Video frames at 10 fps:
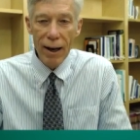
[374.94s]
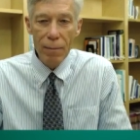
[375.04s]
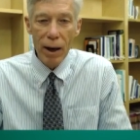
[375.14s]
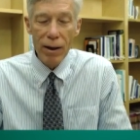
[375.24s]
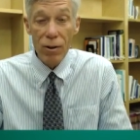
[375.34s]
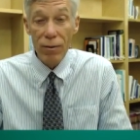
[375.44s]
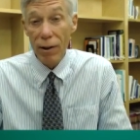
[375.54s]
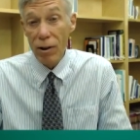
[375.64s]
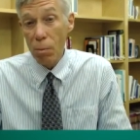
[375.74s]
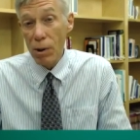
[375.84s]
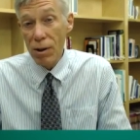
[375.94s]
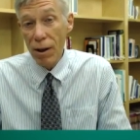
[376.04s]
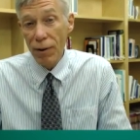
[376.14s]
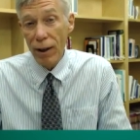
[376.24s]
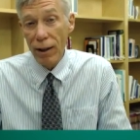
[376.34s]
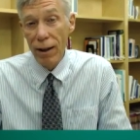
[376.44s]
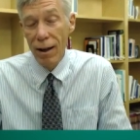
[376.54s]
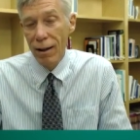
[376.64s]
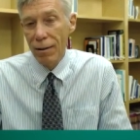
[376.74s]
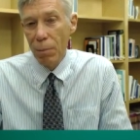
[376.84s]
antibodies are very specific,
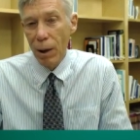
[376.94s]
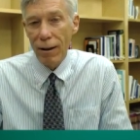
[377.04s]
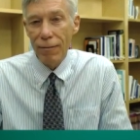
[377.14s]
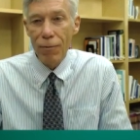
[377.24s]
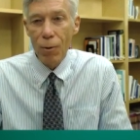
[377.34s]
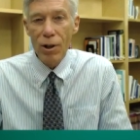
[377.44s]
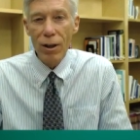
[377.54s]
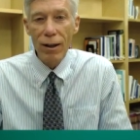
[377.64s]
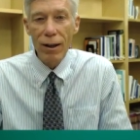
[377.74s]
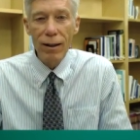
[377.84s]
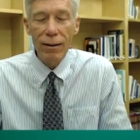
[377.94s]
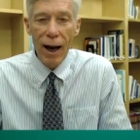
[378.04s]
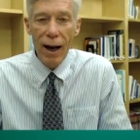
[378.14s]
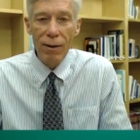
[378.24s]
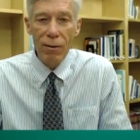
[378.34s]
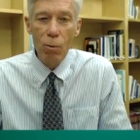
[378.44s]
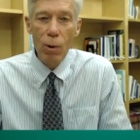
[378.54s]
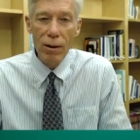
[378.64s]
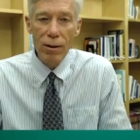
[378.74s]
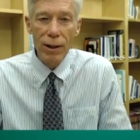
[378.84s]
but unfortunately have a
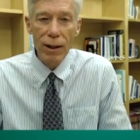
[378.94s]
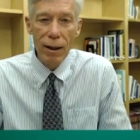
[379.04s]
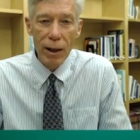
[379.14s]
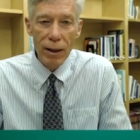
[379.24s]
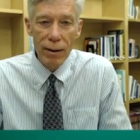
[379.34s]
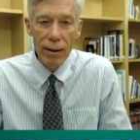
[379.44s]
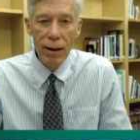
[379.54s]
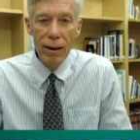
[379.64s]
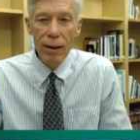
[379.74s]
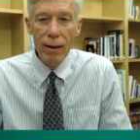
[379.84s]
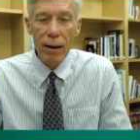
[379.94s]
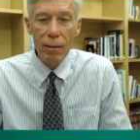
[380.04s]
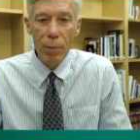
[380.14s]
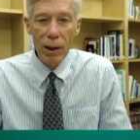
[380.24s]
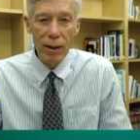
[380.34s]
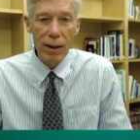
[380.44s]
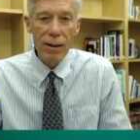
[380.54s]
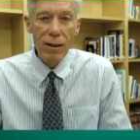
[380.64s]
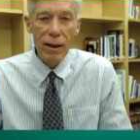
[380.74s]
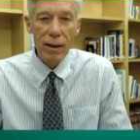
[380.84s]
relatively limited ability
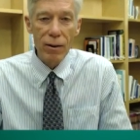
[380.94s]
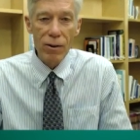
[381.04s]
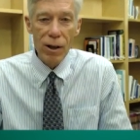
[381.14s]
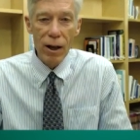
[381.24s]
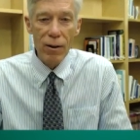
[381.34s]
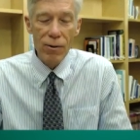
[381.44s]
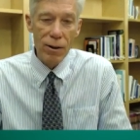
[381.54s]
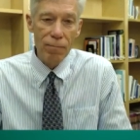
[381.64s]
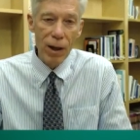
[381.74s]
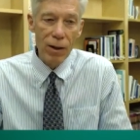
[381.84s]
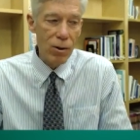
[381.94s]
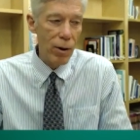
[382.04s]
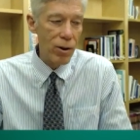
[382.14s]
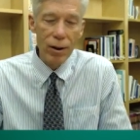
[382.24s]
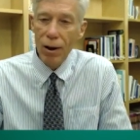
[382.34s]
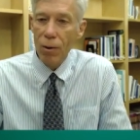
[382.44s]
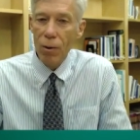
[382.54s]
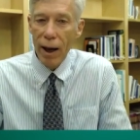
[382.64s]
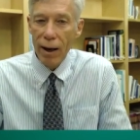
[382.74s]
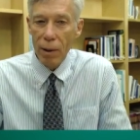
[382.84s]
to kill cells. And, so, as you
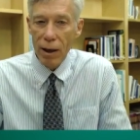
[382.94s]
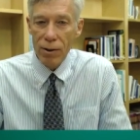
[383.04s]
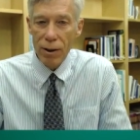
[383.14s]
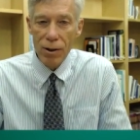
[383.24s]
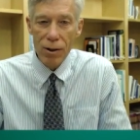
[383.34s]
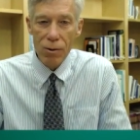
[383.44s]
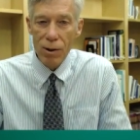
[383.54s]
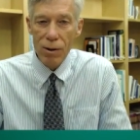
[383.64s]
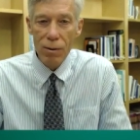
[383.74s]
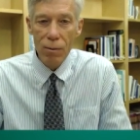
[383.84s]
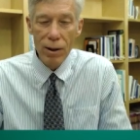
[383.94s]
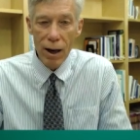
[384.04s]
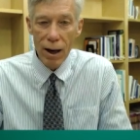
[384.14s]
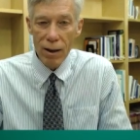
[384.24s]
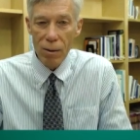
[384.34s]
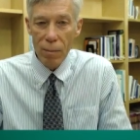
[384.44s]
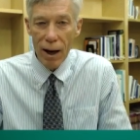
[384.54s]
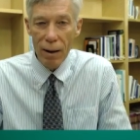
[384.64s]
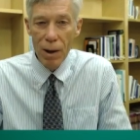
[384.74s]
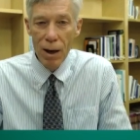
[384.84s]
know, antibodies such as
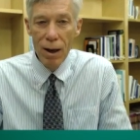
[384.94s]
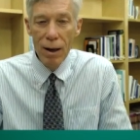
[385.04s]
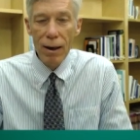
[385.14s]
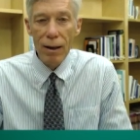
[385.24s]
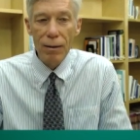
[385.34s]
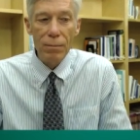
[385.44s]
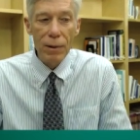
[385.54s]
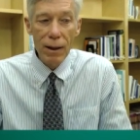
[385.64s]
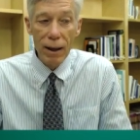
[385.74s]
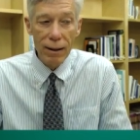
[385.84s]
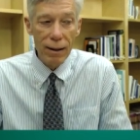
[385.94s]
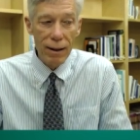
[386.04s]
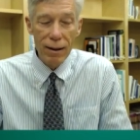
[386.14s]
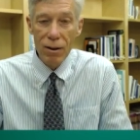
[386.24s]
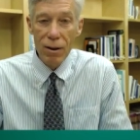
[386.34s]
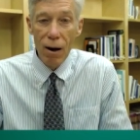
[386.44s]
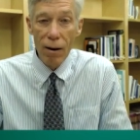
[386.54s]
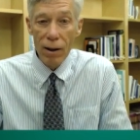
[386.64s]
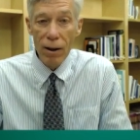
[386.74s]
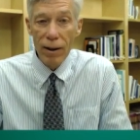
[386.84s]
rituximab um, can are